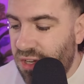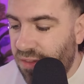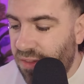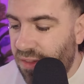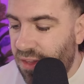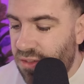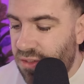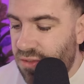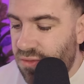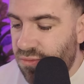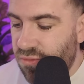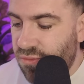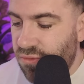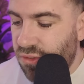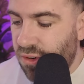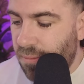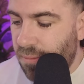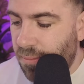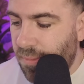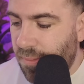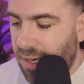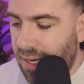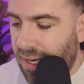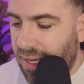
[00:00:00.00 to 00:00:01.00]
that's
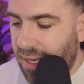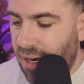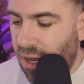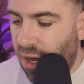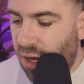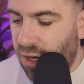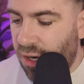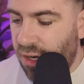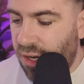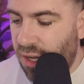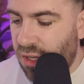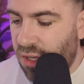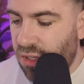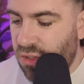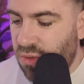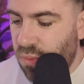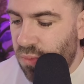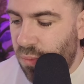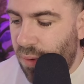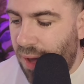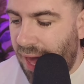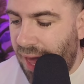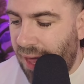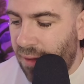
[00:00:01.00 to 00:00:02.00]
rumbling on as
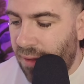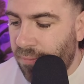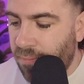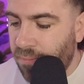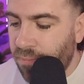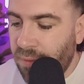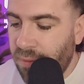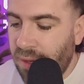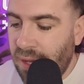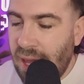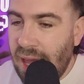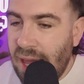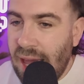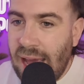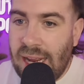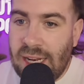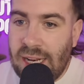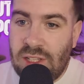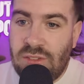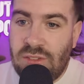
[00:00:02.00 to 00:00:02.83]
well. And it's